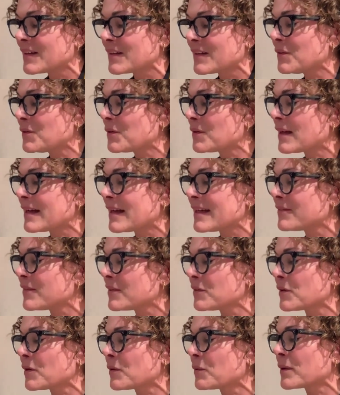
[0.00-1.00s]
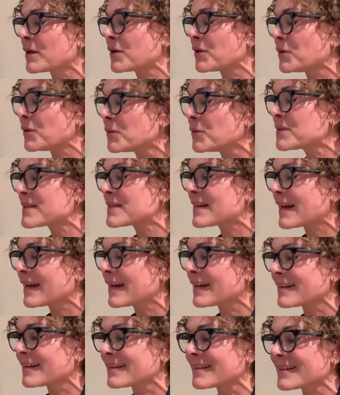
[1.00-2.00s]
You do not even know where you
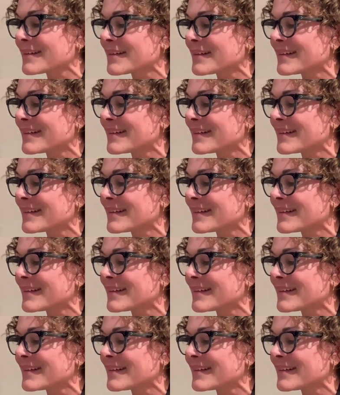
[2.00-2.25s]
stand.